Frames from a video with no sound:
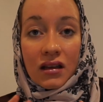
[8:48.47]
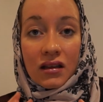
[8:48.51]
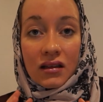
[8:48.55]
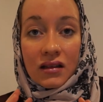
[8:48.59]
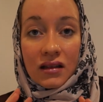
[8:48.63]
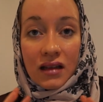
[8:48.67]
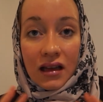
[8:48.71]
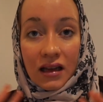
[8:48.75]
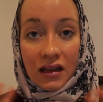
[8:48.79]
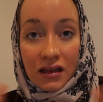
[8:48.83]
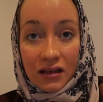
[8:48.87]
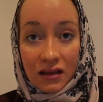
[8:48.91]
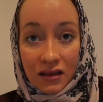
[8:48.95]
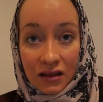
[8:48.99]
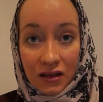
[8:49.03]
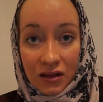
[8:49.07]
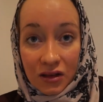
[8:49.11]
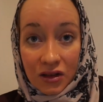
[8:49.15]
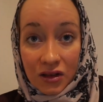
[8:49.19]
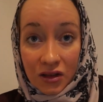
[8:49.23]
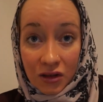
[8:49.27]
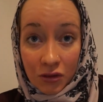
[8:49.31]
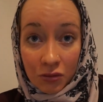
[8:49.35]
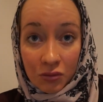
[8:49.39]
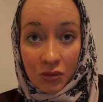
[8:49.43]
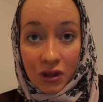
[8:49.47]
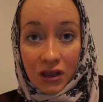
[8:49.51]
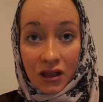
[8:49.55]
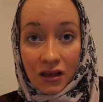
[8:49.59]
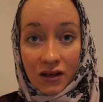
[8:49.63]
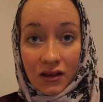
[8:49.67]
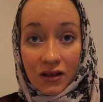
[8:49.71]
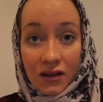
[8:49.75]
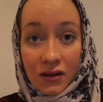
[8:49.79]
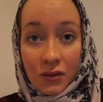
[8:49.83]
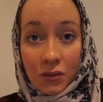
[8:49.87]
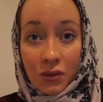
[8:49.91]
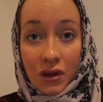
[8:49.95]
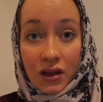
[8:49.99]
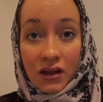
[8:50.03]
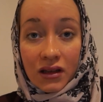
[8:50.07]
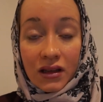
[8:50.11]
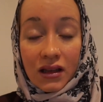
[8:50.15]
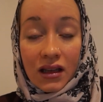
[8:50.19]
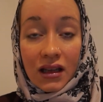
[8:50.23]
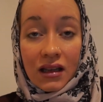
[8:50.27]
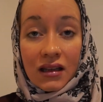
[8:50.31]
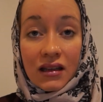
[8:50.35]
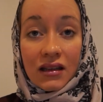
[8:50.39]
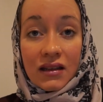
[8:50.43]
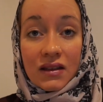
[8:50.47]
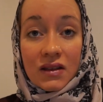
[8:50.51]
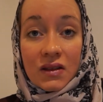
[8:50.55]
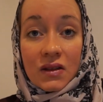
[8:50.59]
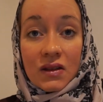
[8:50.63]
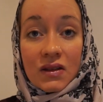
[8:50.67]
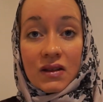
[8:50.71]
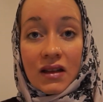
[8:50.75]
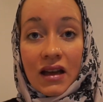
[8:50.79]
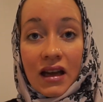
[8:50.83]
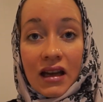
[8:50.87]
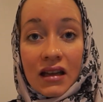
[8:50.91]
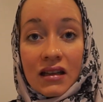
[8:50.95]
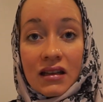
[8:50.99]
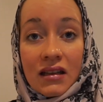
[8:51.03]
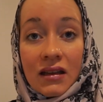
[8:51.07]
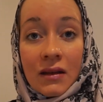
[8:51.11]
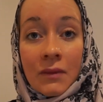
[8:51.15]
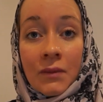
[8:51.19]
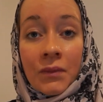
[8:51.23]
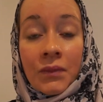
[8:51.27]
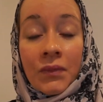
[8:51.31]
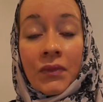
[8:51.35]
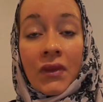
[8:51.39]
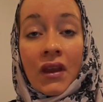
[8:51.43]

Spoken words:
the dominant one in the society,